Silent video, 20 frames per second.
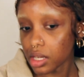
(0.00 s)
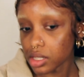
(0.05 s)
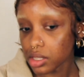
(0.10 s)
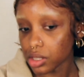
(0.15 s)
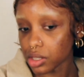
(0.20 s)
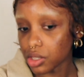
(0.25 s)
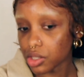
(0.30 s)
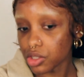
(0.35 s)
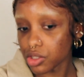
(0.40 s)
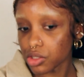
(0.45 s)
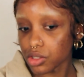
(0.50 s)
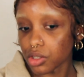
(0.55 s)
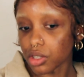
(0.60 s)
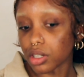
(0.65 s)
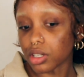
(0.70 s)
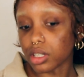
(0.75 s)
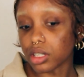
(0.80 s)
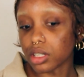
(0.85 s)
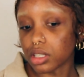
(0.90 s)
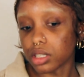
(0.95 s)
So you just got
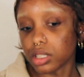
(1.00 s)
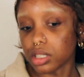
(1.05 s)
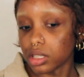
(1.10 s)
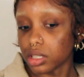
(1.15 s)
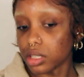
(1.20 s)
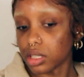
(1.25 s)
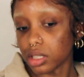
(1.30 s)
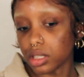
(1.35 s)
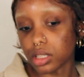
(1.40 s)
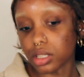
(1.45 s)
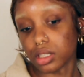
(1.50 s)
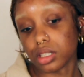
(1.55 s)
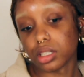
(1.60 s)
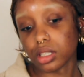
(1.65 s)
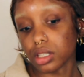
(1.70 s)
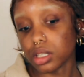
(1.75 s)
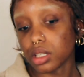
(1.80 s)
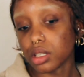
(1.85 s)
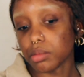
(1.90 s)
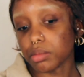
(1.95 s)
to
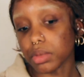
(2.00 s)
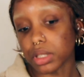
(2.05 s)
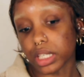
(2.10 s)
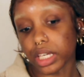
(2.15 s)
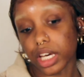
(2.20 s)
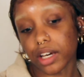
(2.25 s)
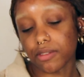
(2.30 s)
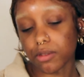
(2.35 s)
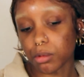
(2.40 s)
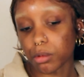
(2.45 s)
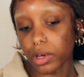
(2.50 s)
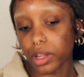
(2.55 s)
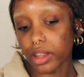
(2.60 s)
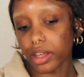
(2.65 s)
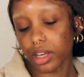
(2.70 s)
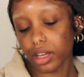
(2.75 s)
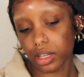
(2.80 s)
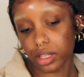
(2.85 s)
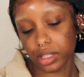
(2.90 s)
be careful with it.